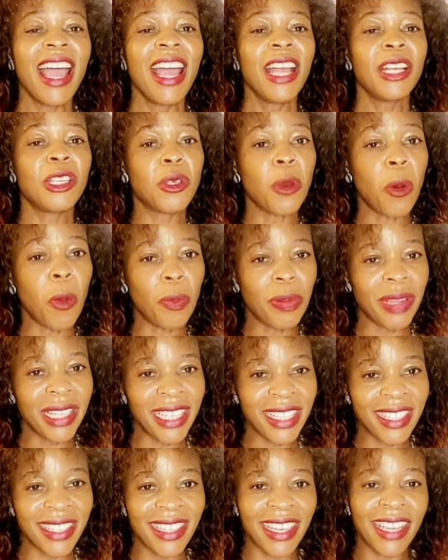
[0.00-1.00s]
So
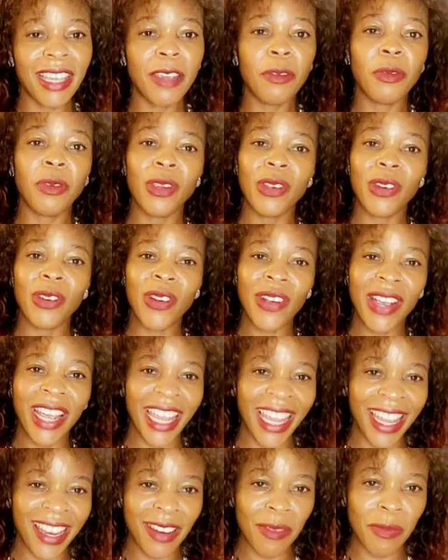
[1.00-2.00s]
please, if you know
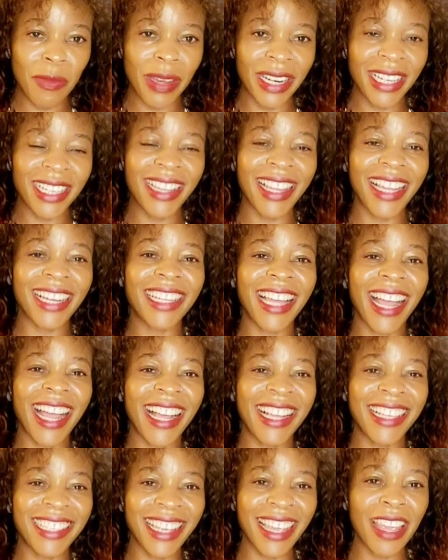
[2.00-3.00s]
anybody that has